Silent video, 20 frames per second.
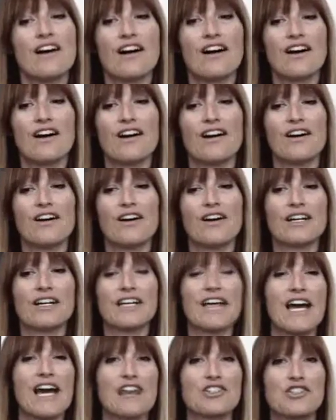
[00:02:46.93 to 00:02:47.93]

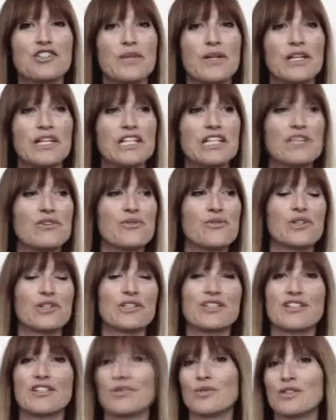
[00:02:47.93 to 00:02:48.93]
cash money or
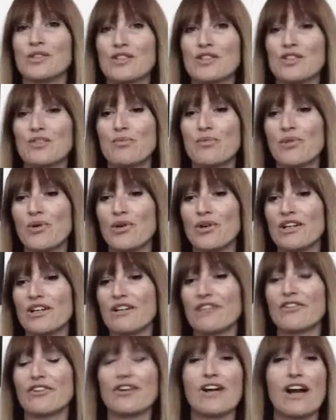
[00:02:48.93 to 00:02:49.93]
someone's support
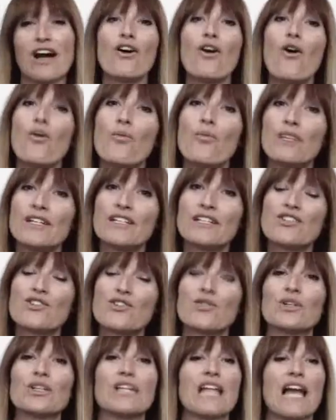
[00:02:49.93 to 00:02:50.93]
if you're not open
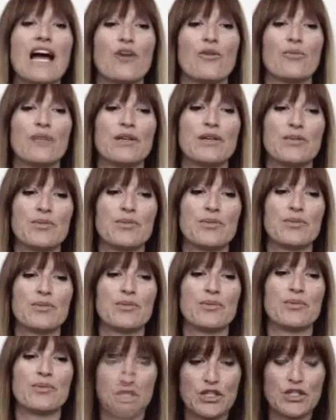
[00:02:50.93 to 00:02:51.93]
to allow people
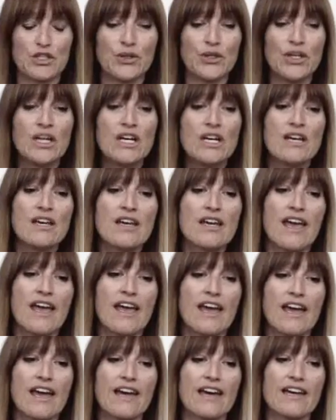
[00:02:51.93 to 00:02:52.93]
to help you.
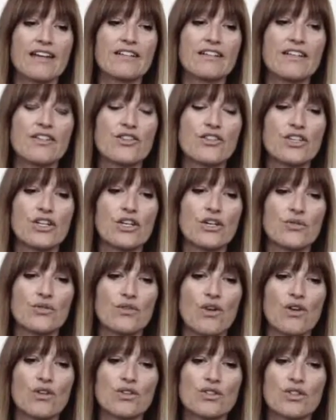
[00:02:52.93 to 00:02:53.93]
And, you
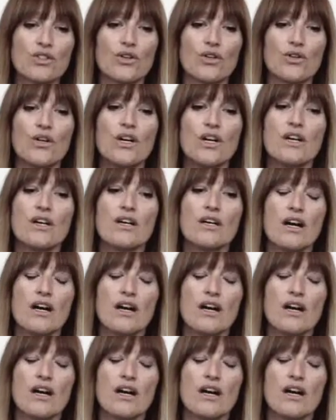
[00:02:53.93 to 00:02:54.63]
know, also,